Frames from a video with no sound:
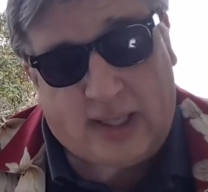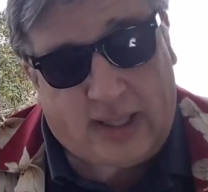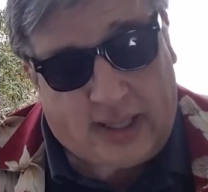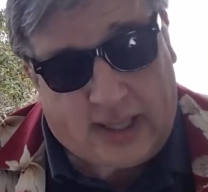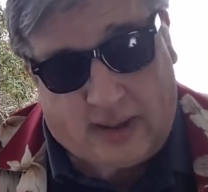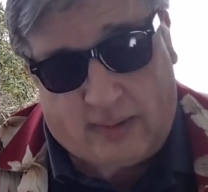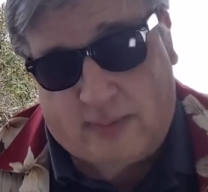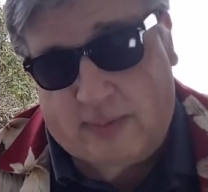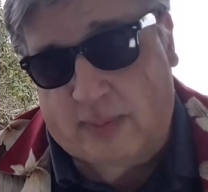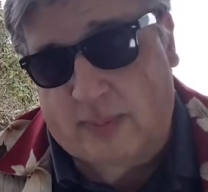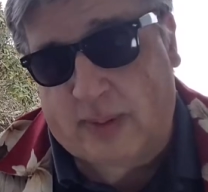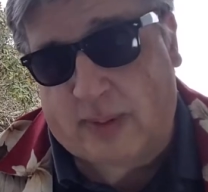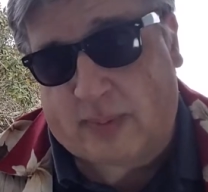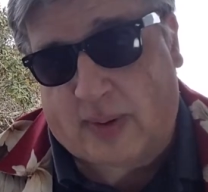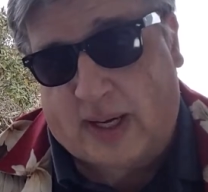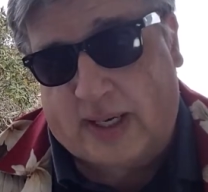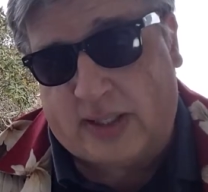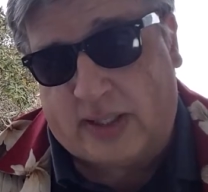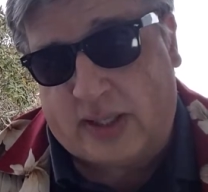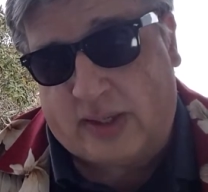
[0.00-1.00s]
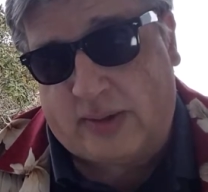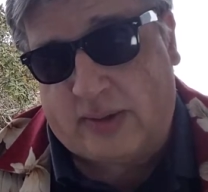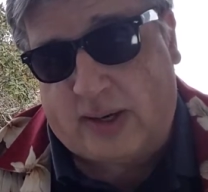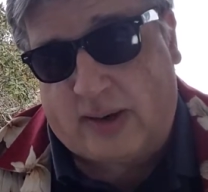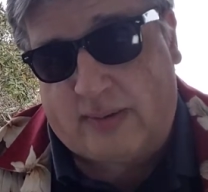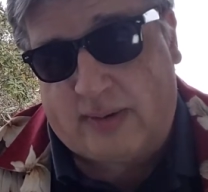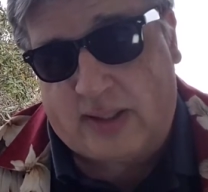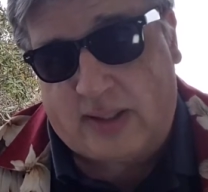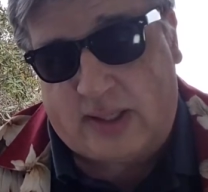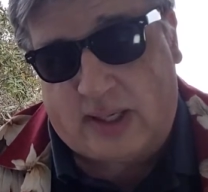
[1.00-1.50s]
and now from the rideshare
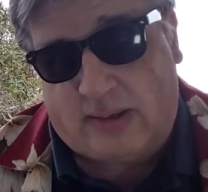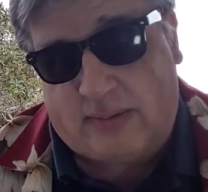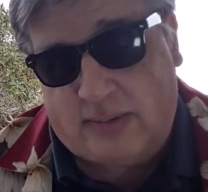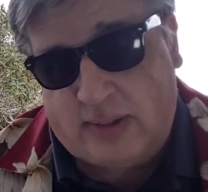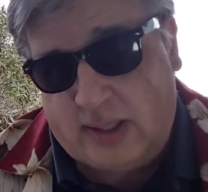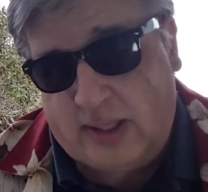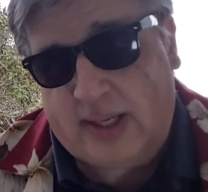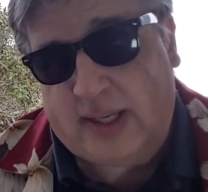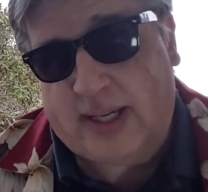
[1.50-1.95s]
driving stuff,